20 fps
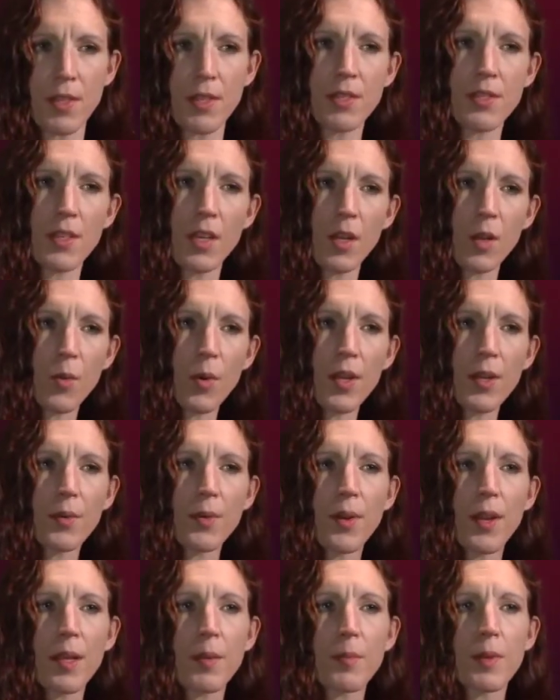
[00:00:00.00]
that's not quite
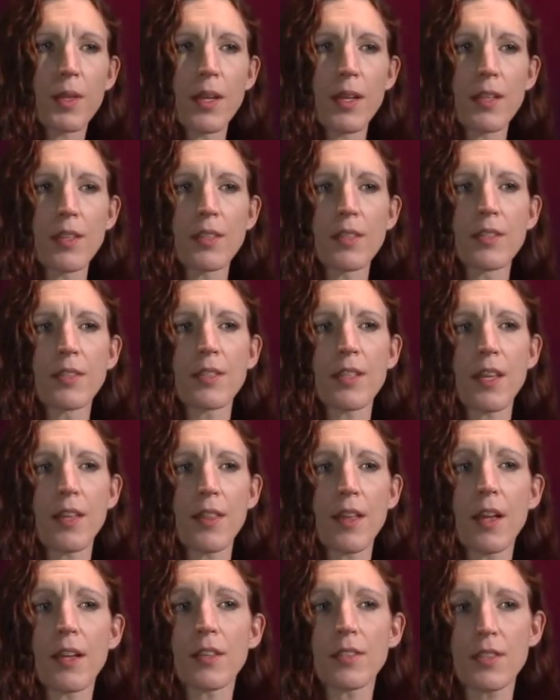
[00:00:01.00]
right, but I can say
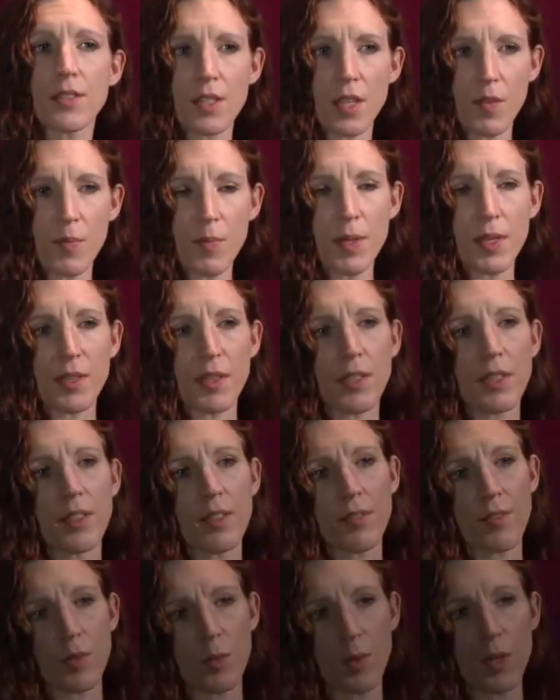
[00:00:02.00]
that just gave me an
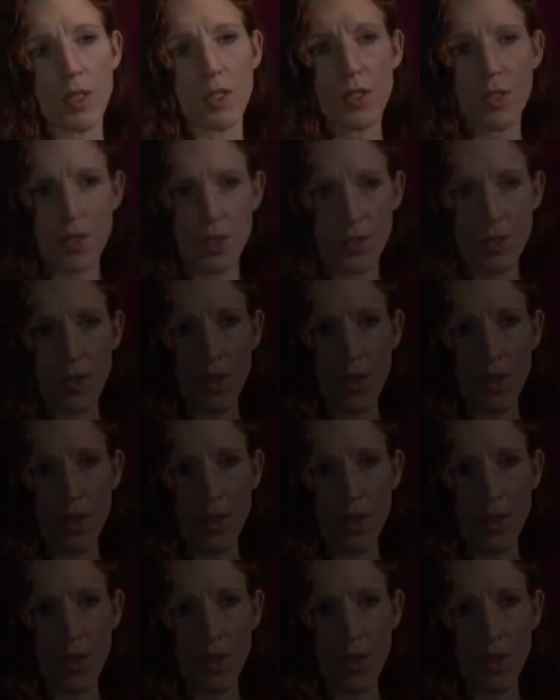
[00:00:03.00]
idea for where it should